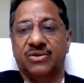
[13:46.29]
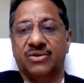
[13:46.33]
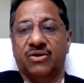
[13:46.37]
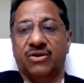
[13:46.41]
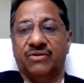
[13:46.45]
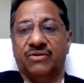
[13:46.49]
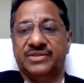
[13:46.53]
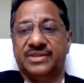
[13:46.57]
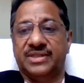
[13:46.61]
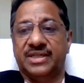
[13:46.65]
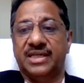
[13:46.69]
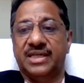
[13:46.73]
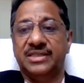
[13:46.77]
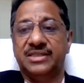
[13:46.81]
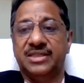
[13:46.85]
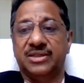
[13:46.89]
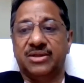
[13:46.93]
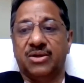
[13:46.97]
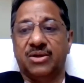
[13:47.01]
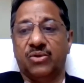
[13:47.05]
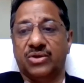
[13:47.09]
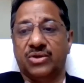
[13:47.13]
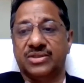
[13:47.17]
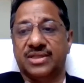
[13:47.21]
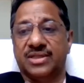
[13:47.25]
of
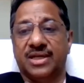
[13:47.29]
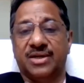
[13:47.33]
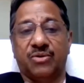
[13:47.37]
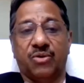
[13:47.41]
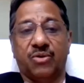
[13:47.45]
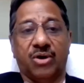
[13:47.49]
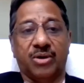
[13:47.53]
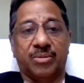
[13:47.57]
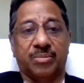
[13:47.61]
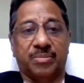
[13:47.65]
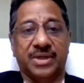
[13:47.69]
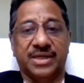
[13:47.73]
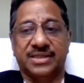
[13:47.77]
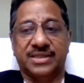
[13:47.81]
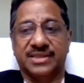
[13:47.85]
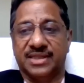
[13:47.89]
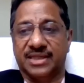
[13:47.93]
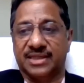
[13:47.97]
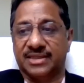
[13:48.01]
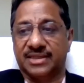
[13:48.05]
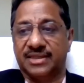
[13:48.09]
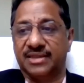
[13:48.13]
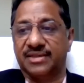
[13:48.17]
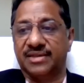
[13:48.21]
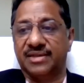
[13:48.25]
changing laws and corporate
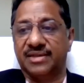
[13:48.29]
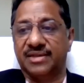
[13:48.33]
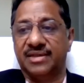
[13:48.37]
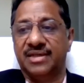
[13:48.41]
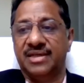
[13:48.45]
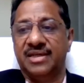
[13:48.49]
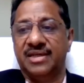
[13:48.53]
sector.